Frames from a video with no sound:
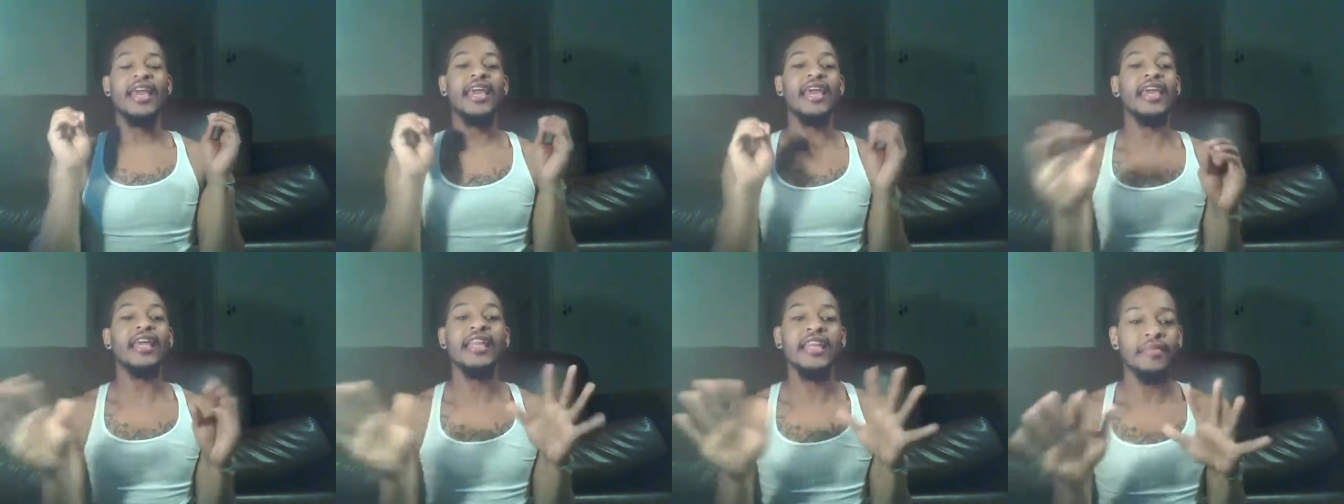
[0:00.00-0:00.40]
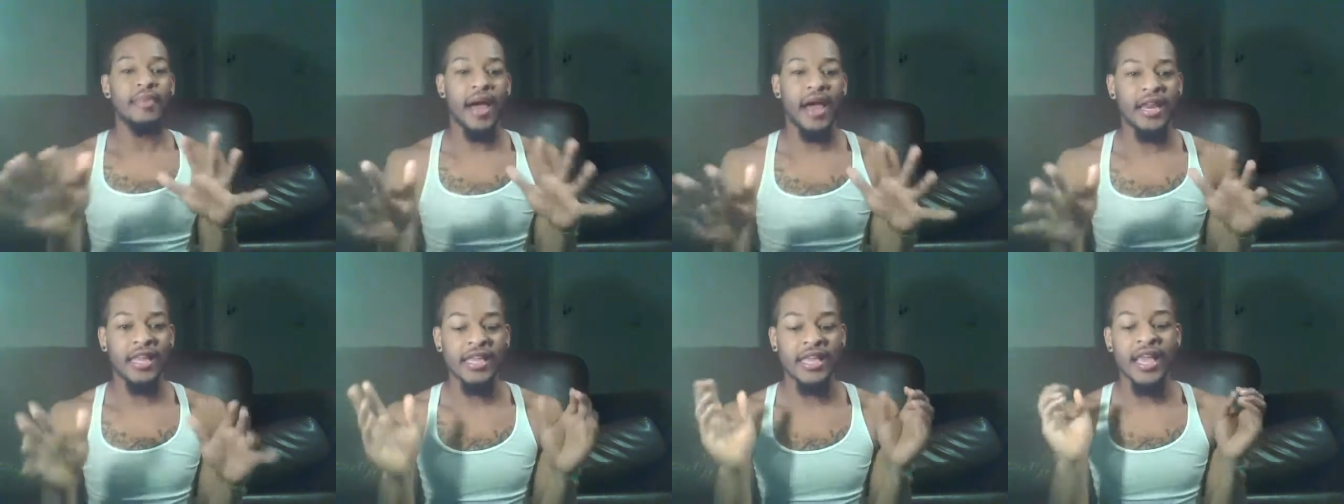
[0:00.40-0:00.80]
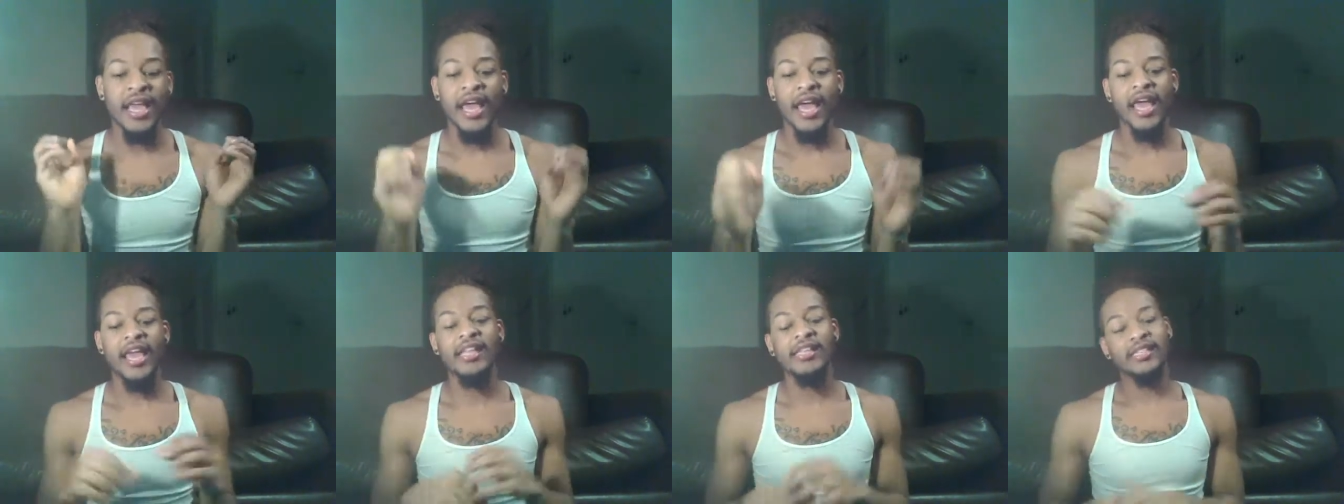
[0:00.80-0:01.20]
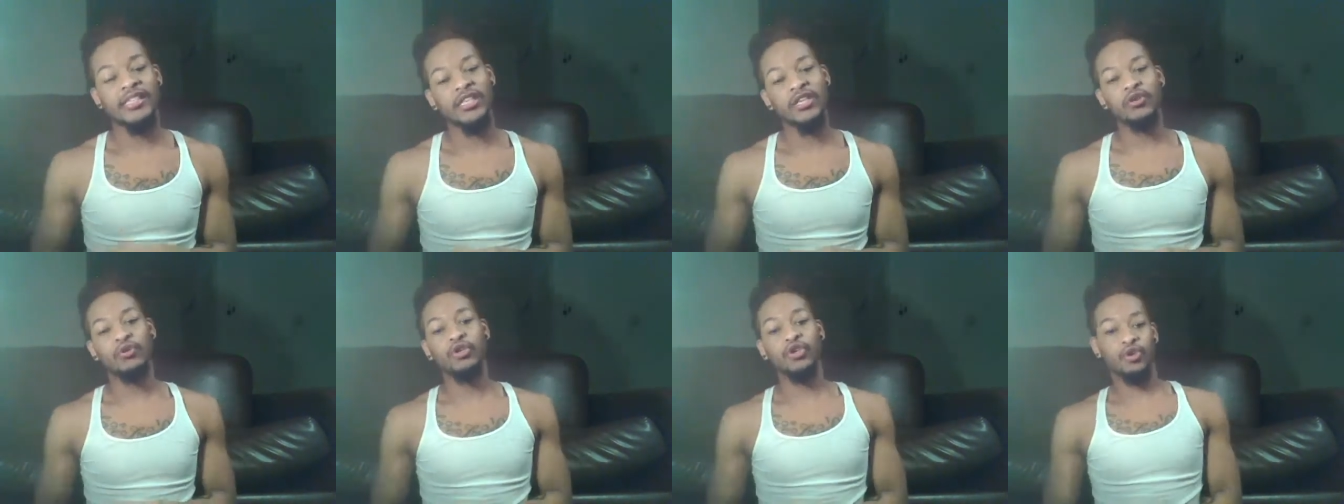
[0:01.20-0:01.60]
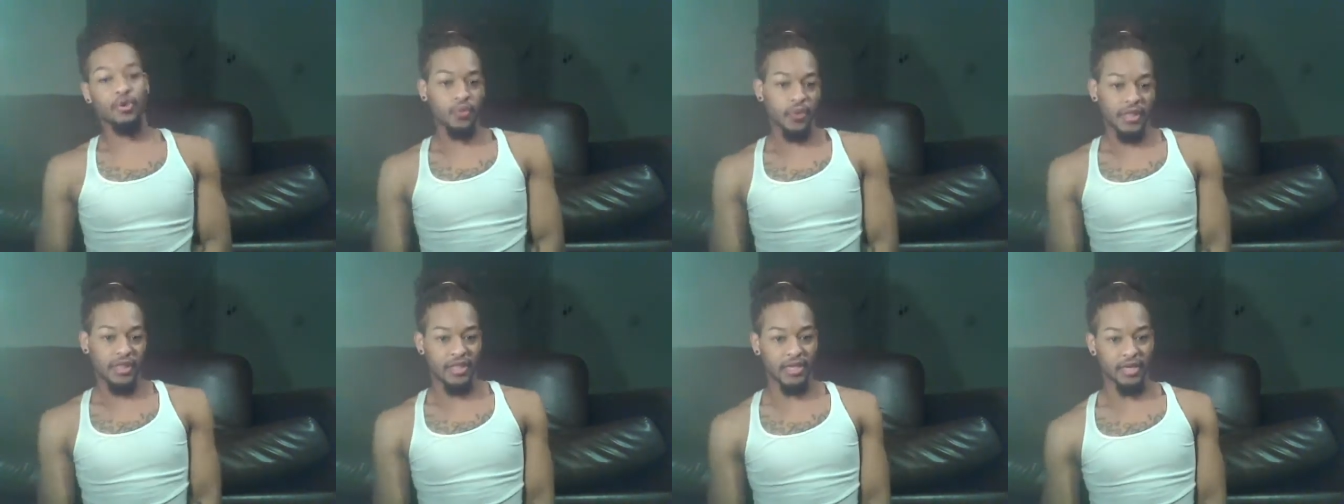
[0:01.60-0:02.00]
anybody until you're
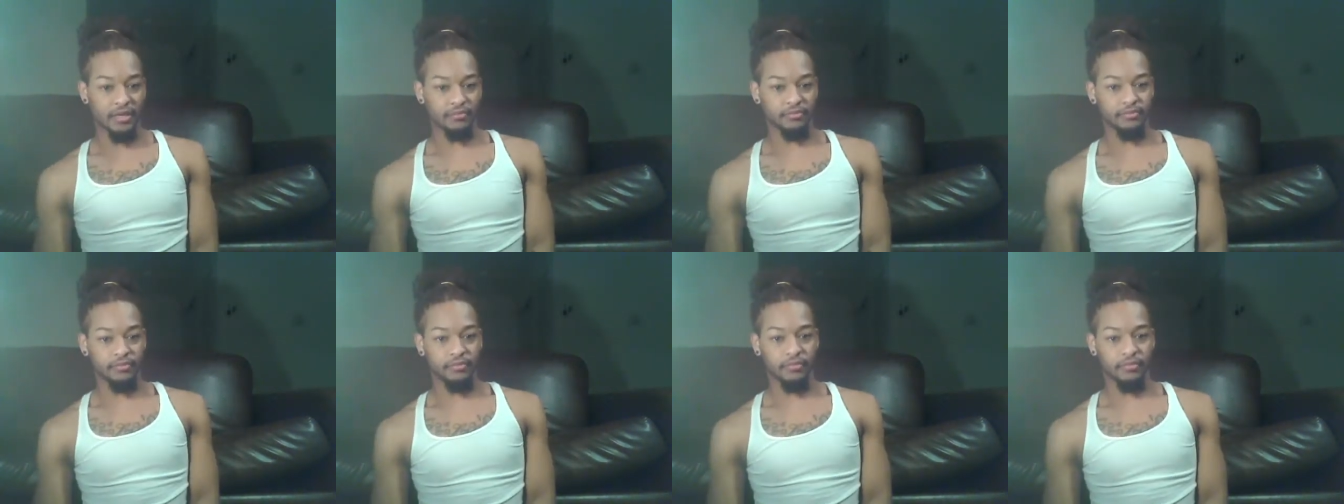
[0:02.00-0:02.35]
with them.